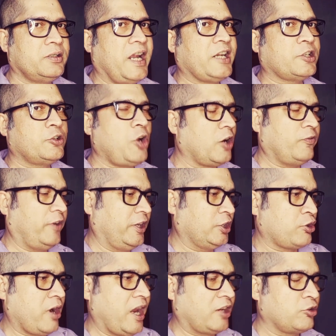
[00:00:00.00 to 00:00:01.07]
That's not very
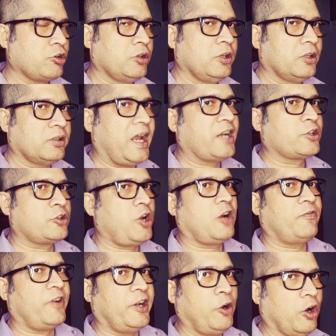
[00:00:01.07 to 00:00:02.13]
straight. That's
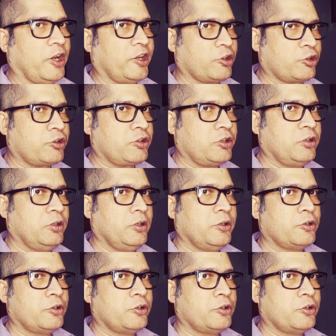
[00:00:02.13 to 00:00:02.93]
not very honest.